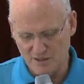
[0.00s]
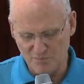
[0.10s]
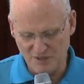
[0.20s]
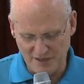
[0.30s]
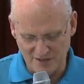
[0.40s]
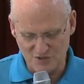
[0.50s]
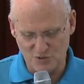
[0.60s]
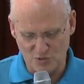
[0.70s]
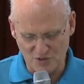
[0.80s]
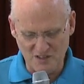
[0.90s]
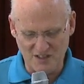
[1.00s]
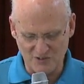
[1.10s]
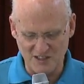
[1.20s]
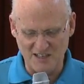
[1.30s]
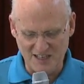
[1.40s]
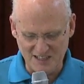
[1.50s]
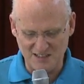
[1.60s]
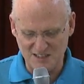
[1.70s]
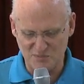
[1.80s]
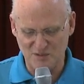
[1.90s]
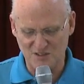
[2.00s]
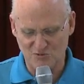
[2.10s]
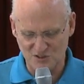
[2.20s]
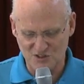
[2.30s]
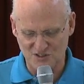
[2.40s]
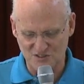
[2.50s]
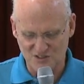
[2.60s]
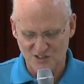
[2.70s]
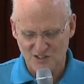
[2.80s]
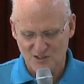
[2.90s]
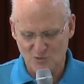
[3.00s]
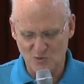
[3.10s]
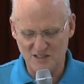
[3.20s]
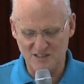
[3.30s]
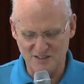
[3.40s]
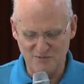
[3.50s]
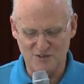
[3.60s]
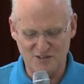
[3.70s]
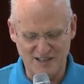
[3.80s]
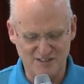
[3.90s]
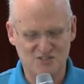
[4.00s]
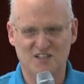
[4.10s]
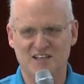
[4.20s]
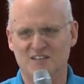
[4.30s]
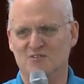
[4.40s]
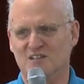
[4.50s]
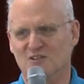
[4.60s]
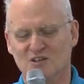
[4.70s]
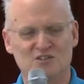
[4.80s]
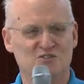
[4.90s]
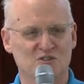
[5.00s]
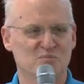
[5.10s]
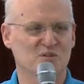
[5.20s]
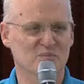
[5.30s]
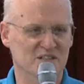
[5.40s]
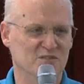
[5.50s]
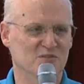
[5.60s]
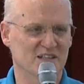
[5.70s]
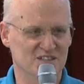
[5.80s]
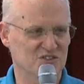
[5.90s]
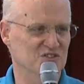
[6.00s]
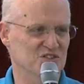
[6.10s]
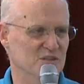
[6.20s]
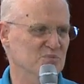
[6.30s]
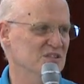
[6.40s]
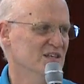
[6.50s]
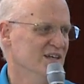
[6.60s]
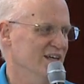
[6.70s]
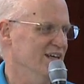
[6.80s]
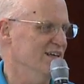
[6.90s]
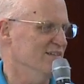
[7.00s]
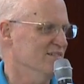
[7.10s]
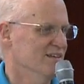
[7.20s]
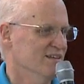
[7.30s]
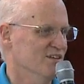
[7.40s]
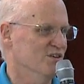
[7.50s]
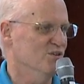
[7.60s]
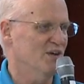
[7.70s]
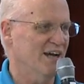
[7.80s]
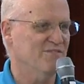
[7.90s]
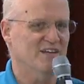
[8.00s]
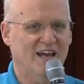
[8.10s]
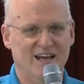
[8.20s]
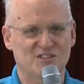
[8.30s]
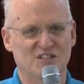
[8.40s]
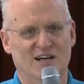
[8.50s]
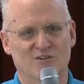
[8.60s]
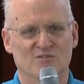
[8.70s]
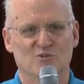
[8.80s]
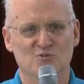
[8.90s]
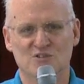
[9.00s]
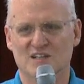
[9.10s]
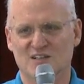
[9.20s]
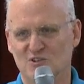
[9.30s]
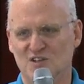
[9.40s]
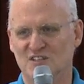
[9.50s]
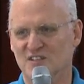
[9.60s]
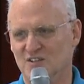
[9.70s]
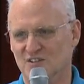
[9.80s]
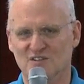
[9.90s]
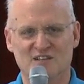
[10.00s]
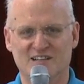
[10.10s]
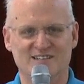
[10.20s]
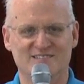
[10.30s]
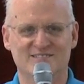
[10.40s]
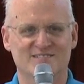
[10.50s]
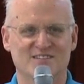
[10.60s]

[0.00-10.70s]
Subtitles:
compared to ordinary gay and lesbian Christians who want to live their lives together in long-term committed relationships and, have to hash out who's going to cook dinner and,